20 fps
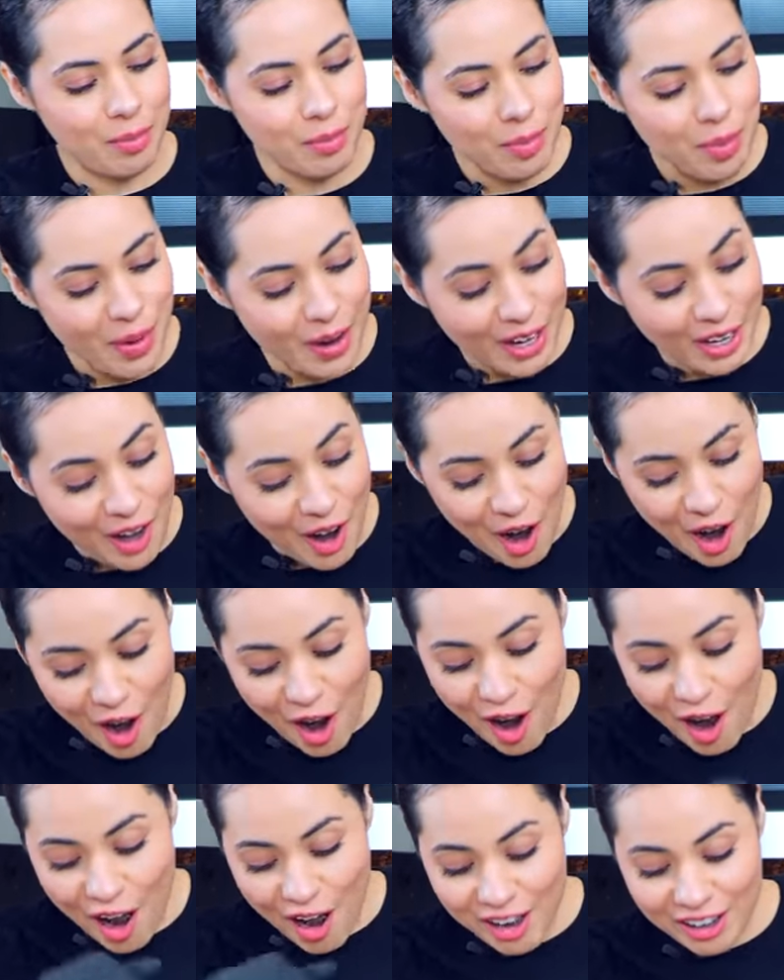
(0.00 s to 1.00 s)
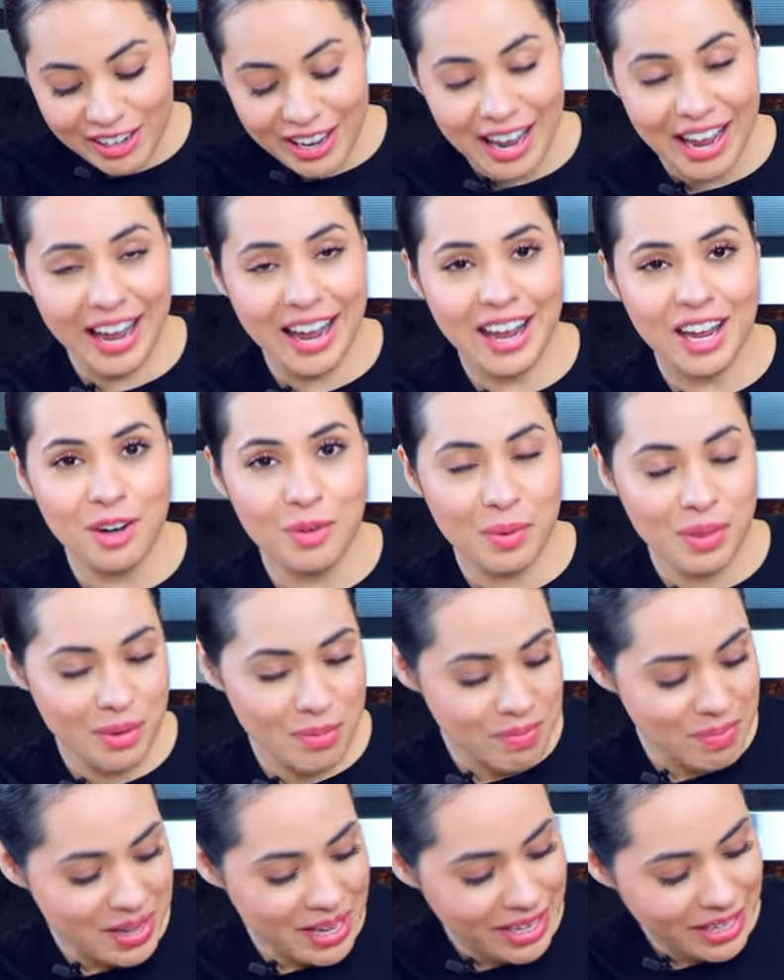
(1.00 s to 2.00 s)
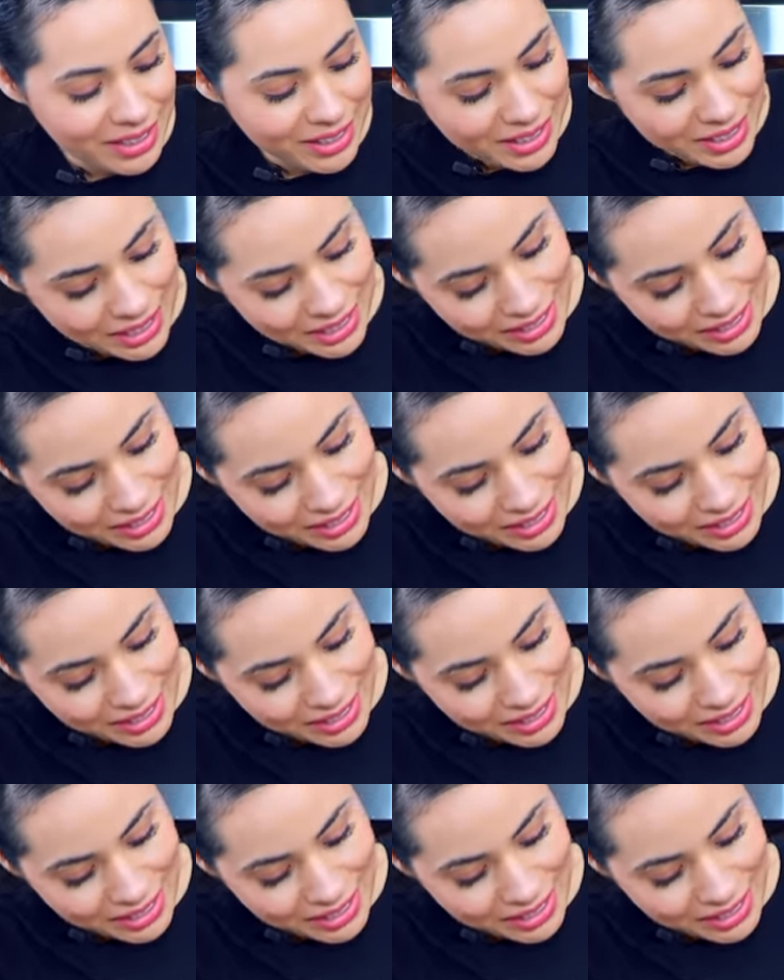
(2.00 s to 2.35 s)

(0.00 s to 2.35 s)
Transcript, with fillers: Pour it all in with the meat